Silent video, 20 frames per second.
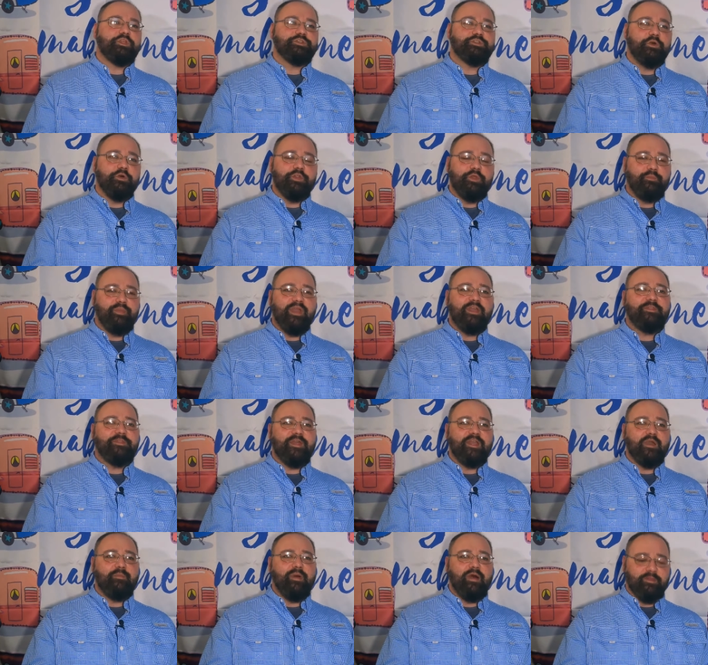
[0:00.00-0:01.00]
So the big
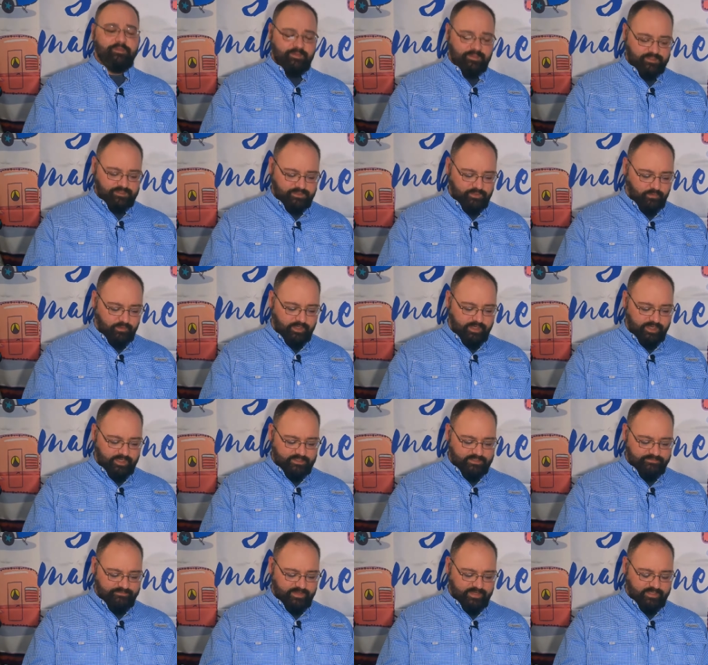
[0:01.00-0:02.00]
thing about this story
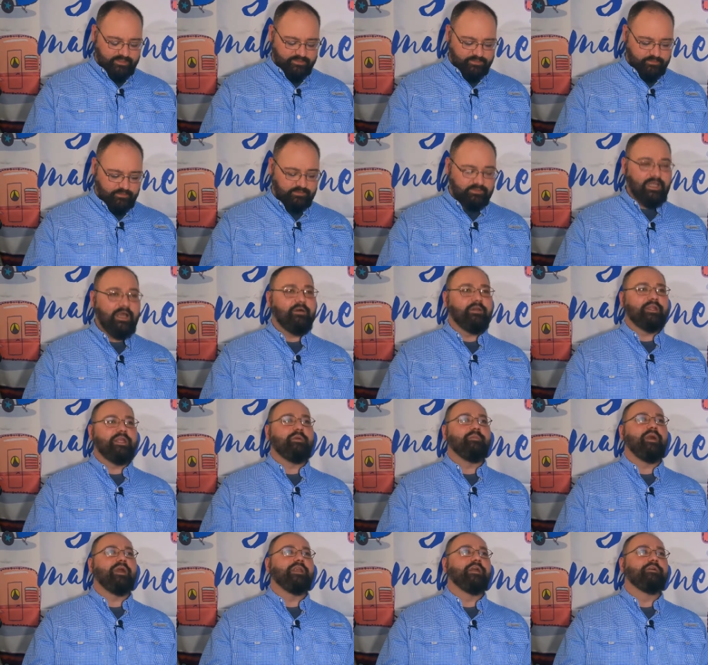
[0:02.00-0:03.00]
is, if I can scroll down and
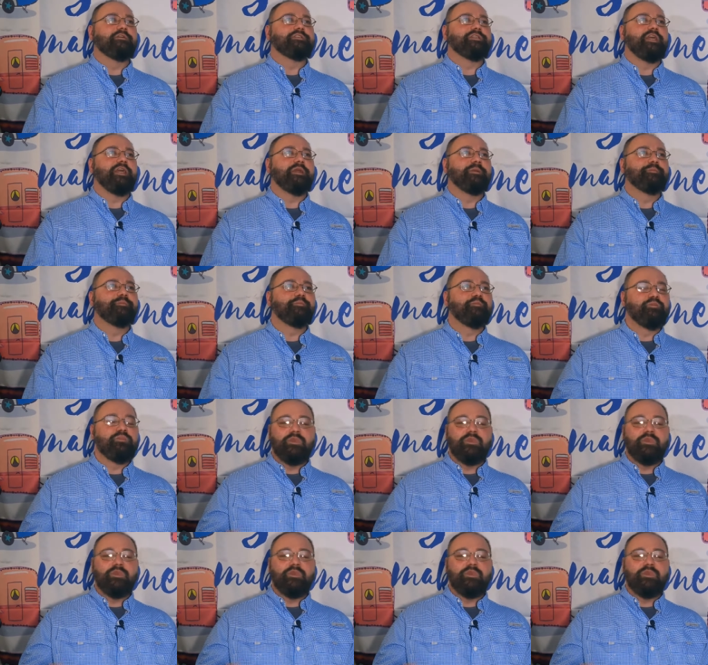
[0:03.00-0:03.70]
get my notes here,